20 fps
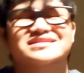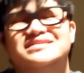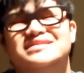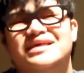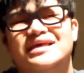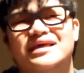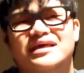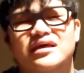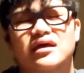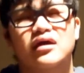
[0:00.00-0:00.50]

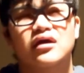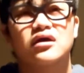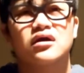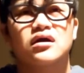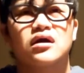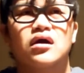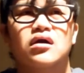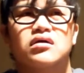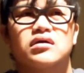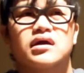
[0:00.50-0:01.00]
saying,
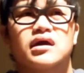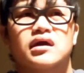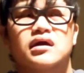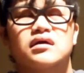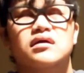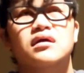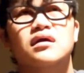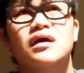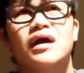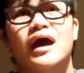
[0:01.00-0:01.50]

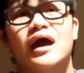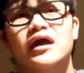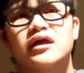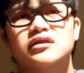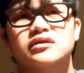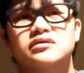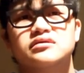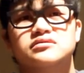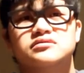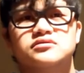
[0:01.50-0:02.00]
okay, I
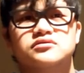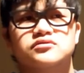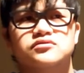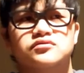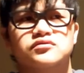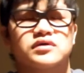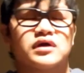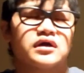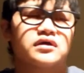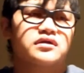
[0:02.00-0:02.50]
need
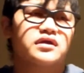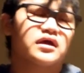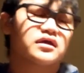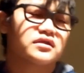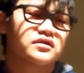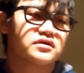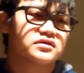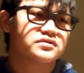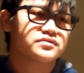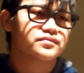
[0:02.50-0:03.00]
to
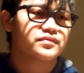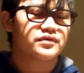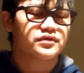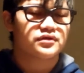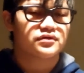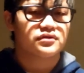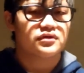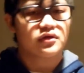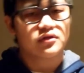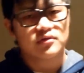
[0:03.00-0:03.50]
connect this with
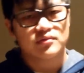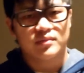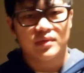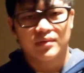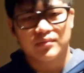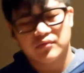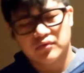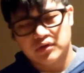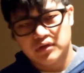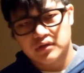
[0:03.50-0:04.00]
another
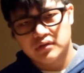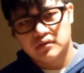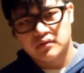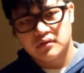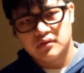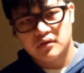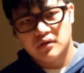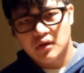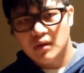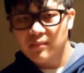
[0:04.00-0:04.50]
memory.
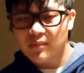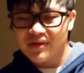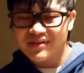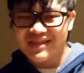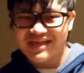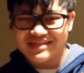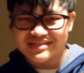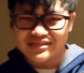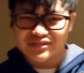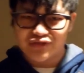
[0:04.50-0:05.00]
But
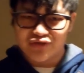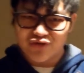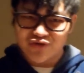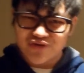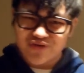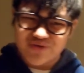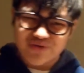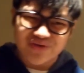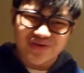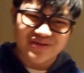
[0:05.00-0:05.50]
that's
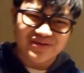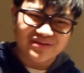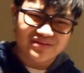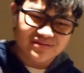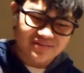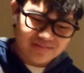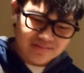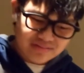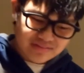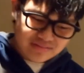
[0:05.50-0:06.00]

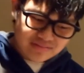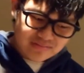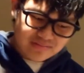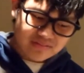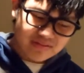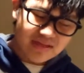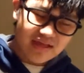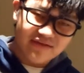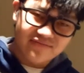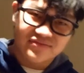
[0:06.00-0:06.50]
during,
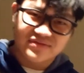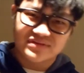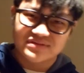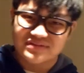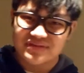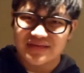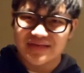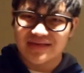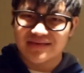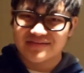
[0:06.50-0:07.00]

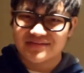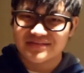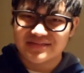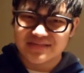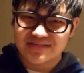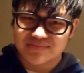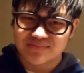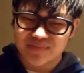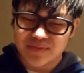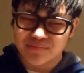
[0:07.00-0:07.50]
is
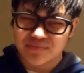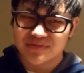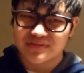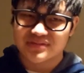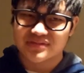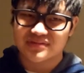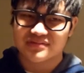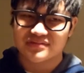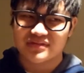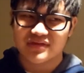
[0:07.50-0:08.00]
this memory
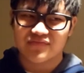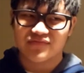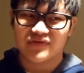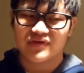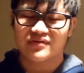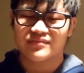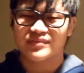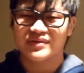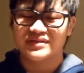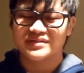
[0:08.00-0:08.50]

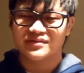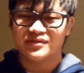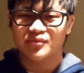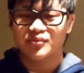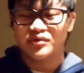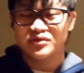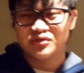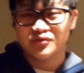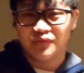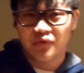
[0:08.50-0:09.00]
significant? Because of the
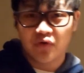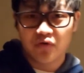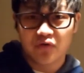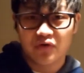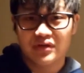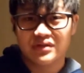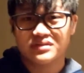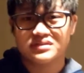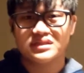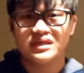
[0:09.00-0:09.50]
multiple
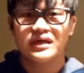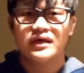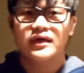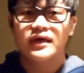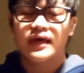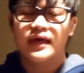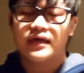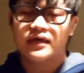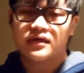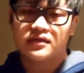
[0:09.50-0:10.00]
organs
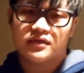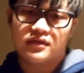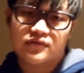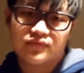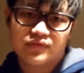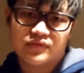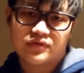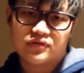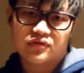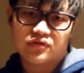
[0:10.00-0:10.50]
and connecting
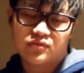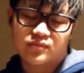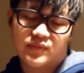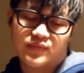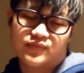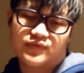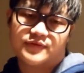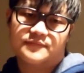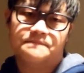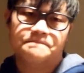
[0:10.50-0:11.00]
with another
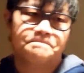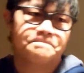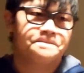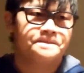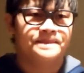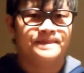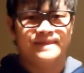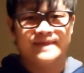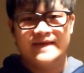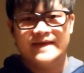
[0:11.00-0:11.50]
memory.
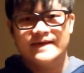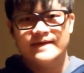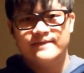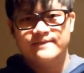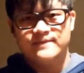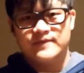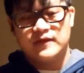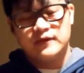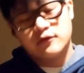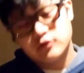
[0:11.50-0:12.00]

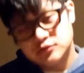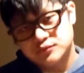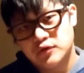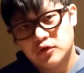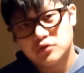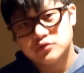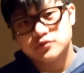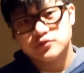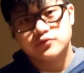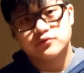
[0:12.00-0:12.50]
Then it goes
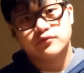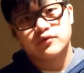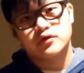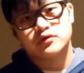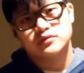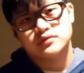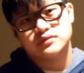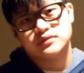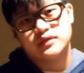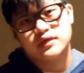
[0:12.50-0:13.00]
rehearsal.
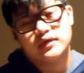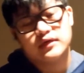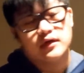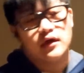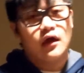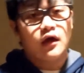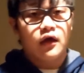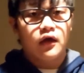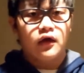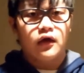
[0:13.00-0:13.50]
Rehearsal
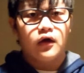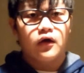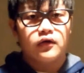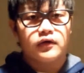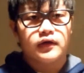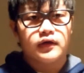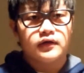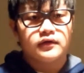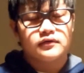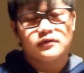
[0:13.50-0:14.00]
saying,
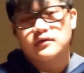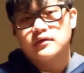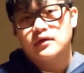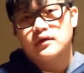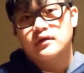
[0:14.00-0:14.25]
okay,